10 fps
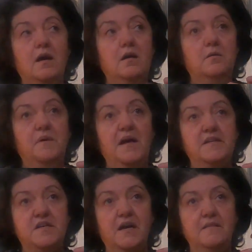um, I
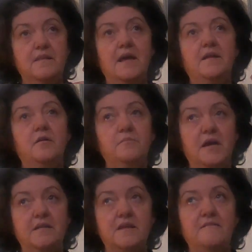had tightened that up, got